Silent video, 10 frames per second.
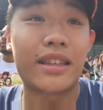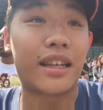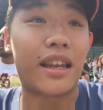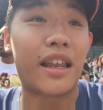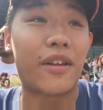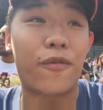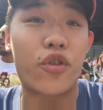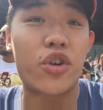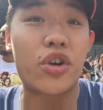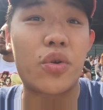they let it
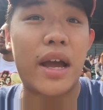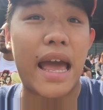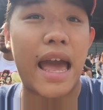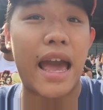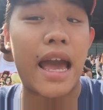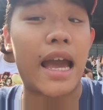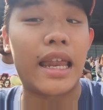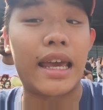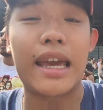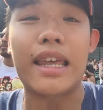through,
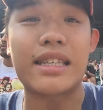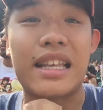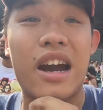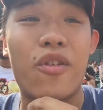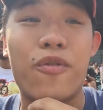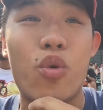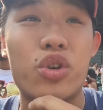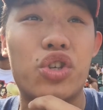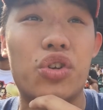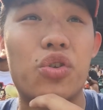and it is now
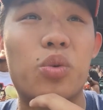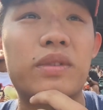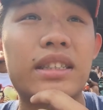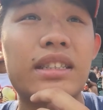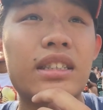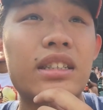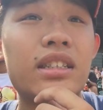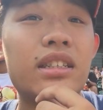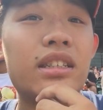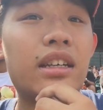4-2.
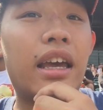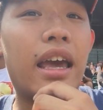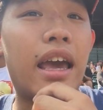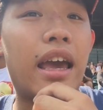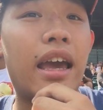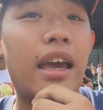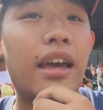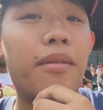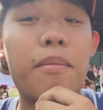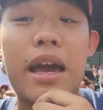
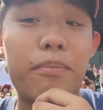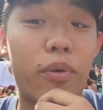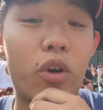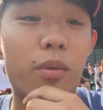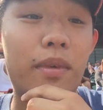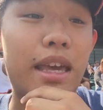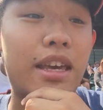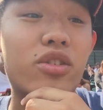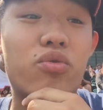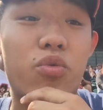And Matt Baum
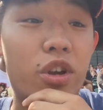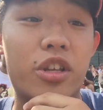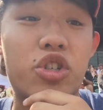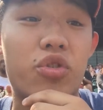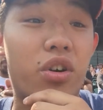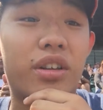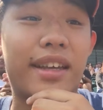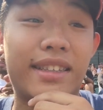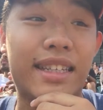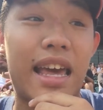is really
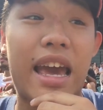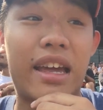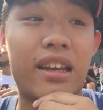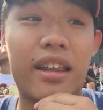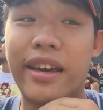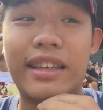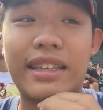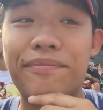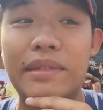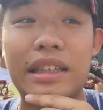struggling today. Like,
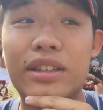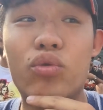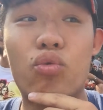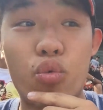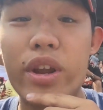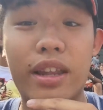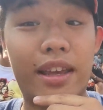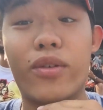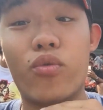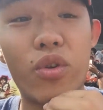
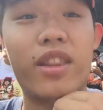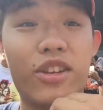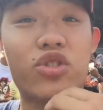really, really